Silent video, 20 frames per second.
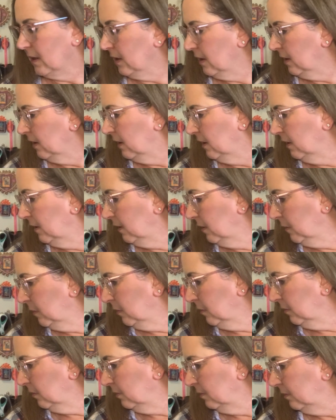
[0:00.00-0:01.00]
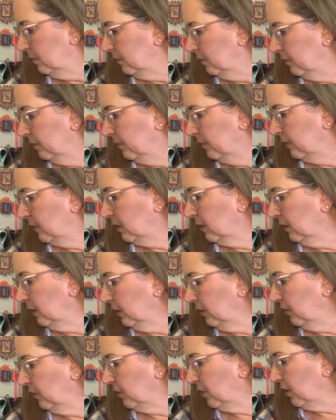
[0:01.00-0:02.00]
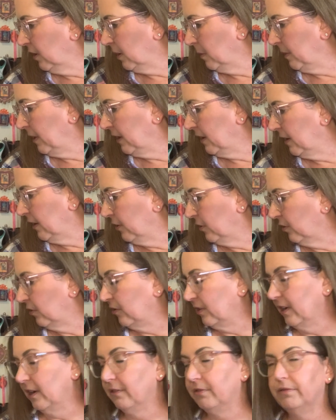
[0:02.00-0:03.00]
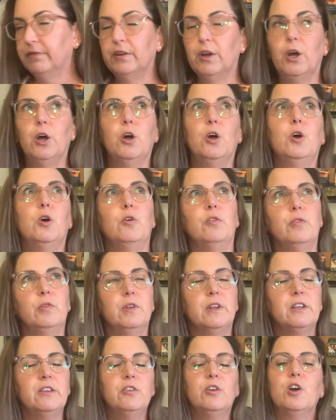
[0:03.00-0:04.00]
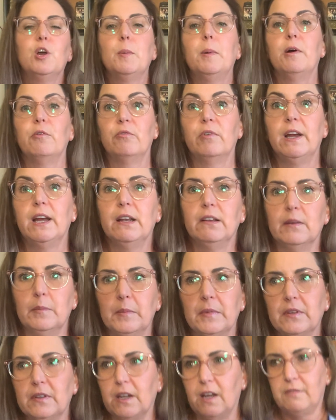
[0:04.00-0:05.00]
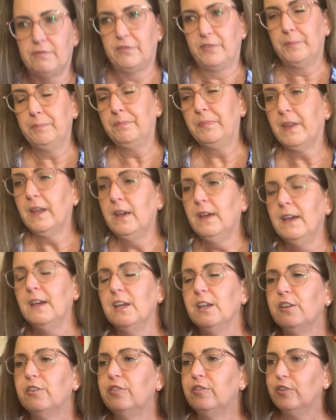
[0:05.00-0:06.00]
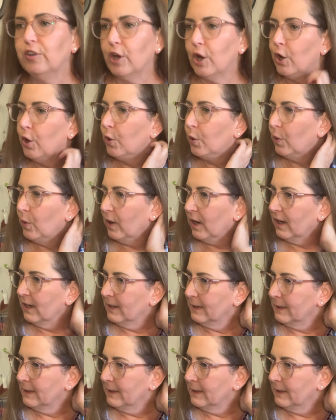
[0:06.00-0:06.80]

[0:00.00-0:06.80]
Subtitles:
So let's talk about other stuff. Oh, let's talk about random stuff. So